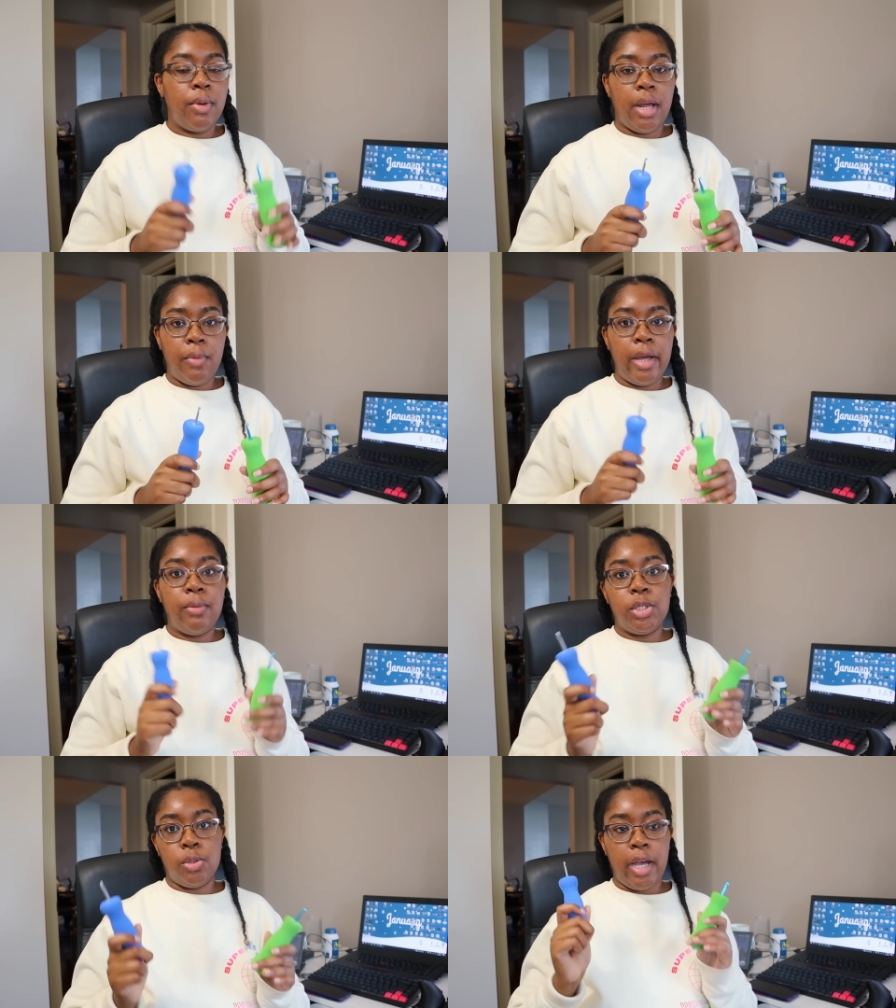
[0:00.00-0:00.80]
when I went,
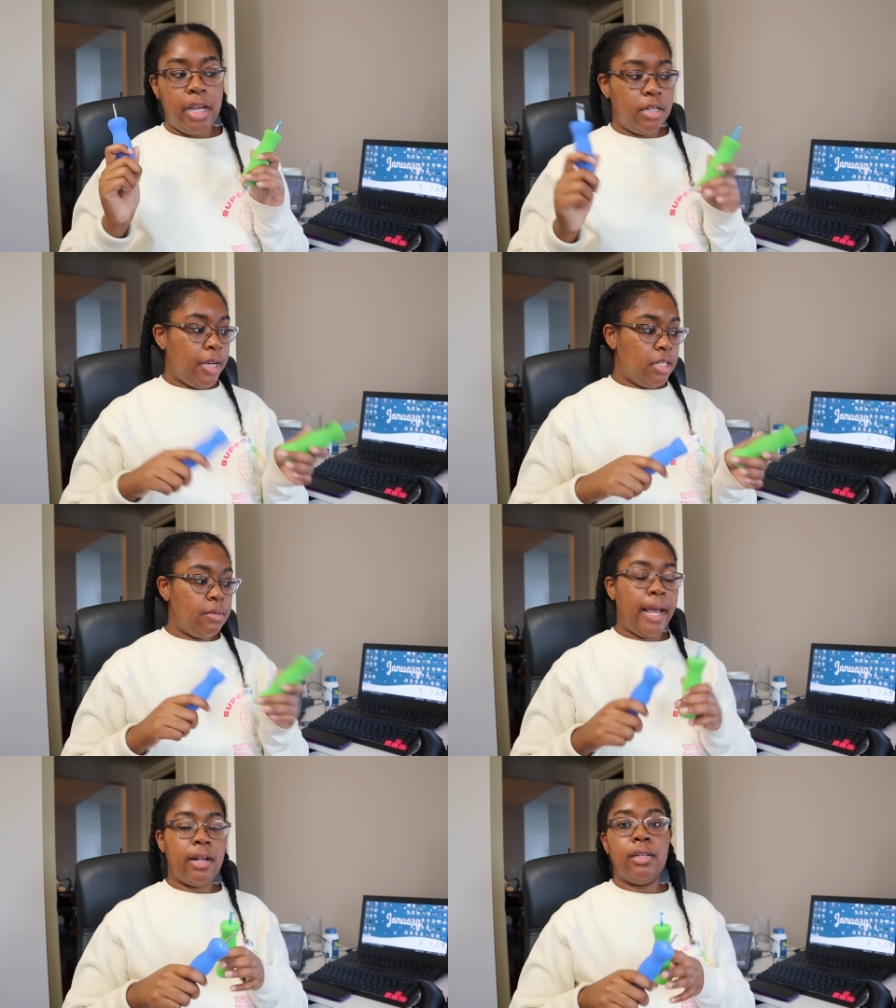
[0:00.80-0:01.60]
which is why I had to buy this
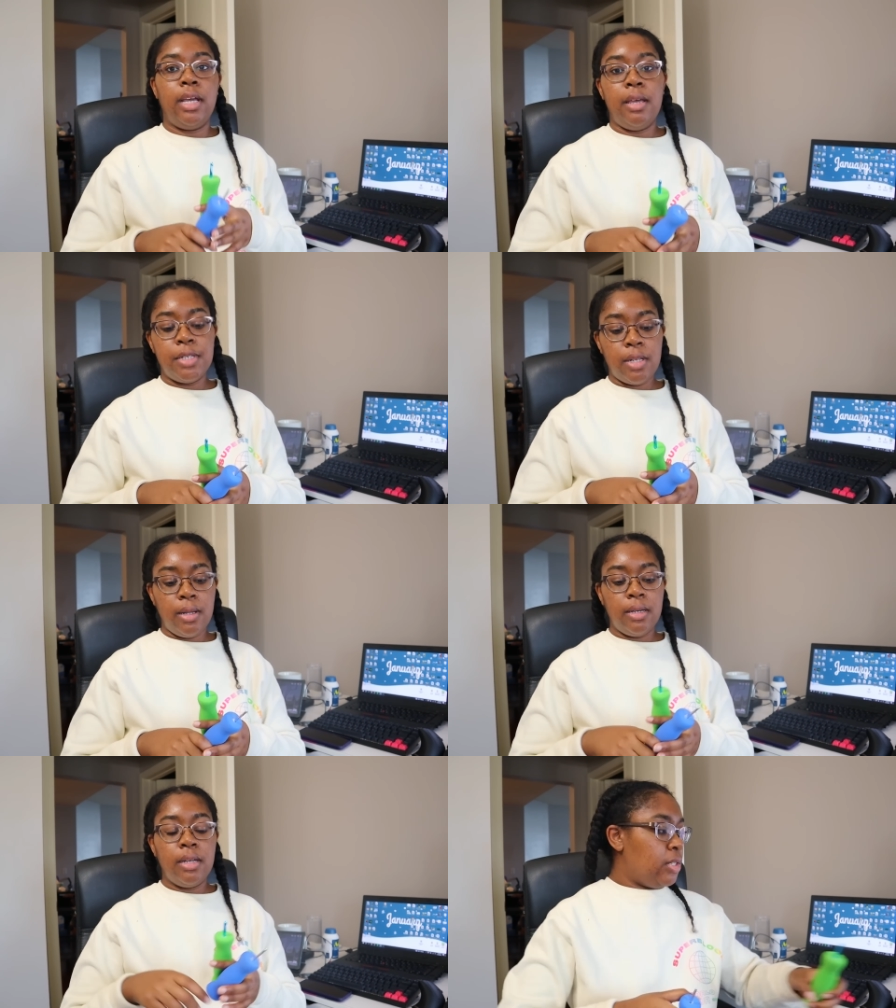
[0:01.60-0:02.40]
pack on
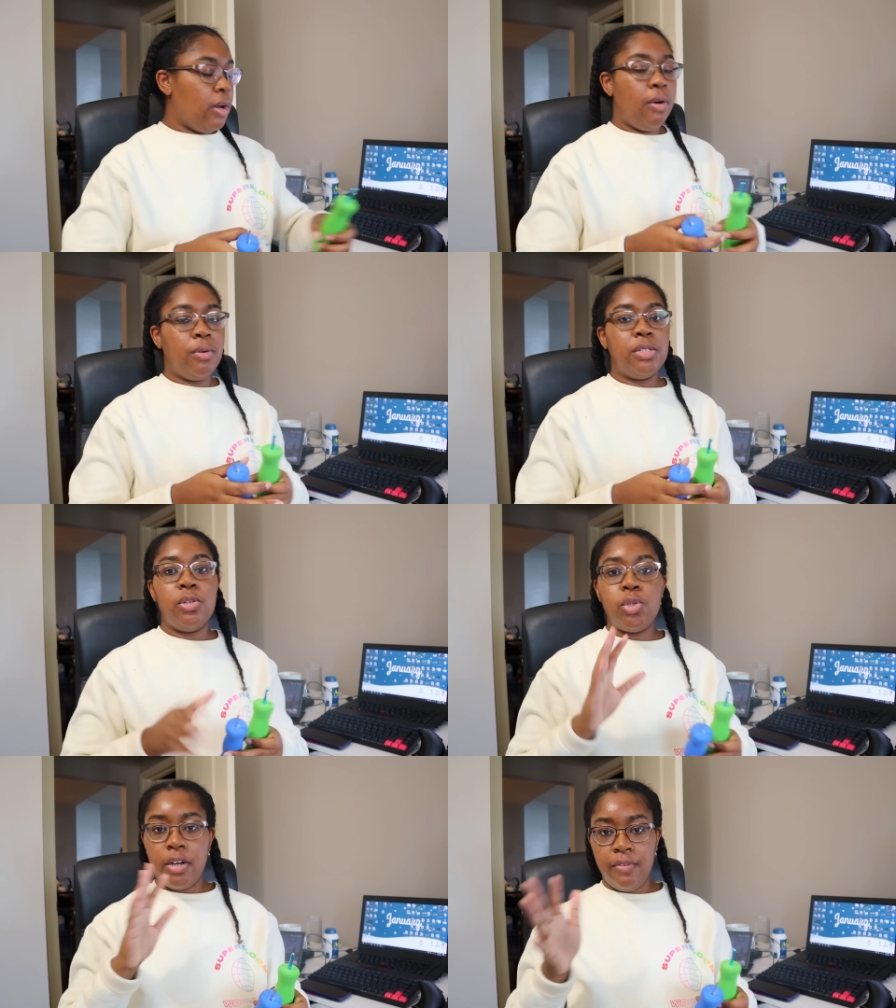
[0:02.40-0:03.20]
Amazon. So
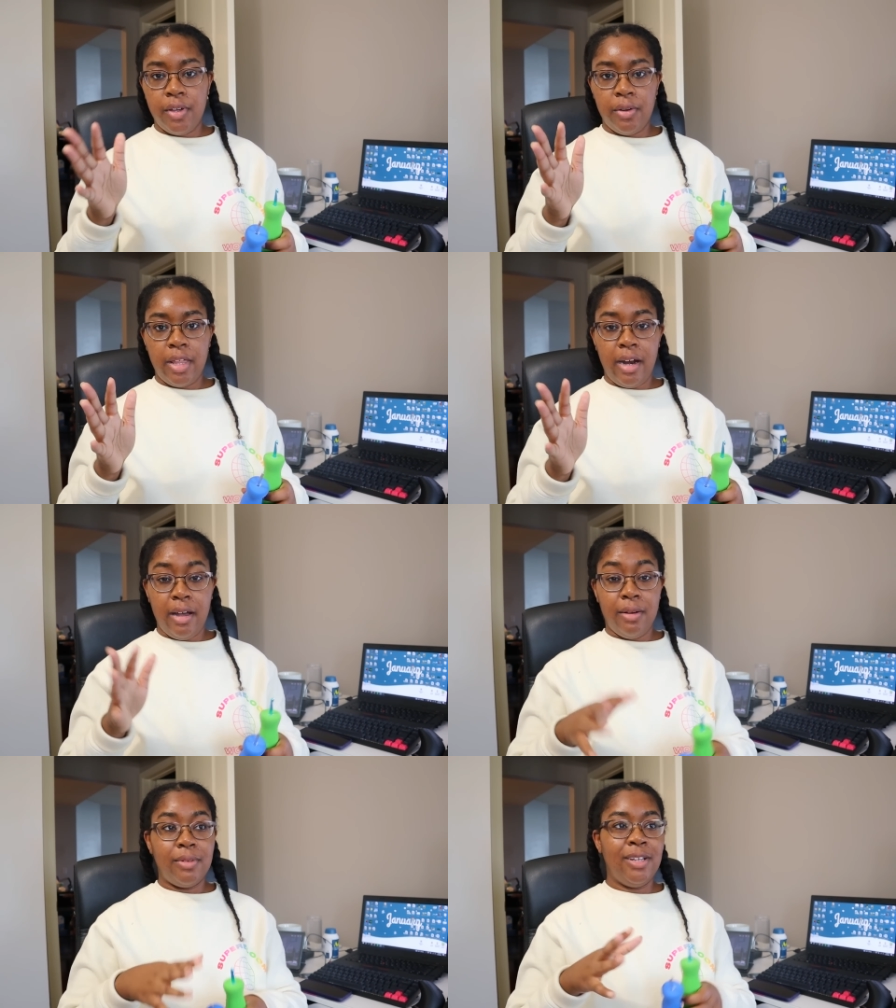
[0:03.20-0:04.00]
still trying to figure that
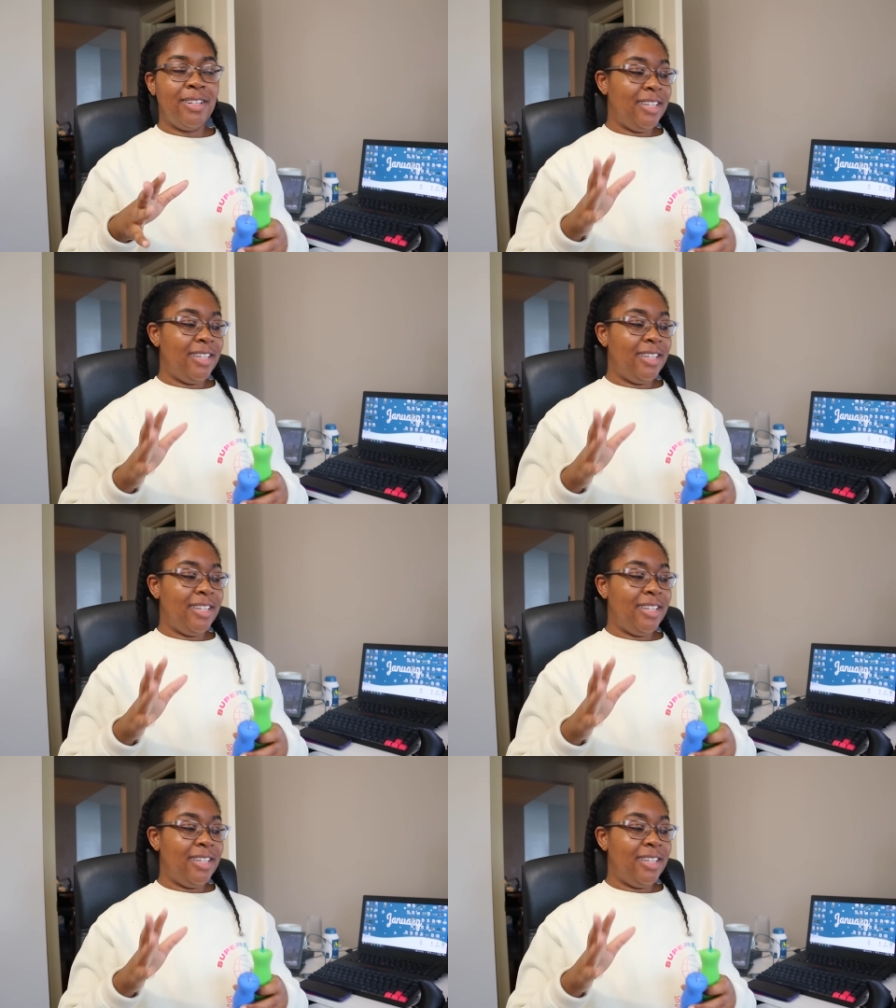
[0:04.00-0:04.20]
out.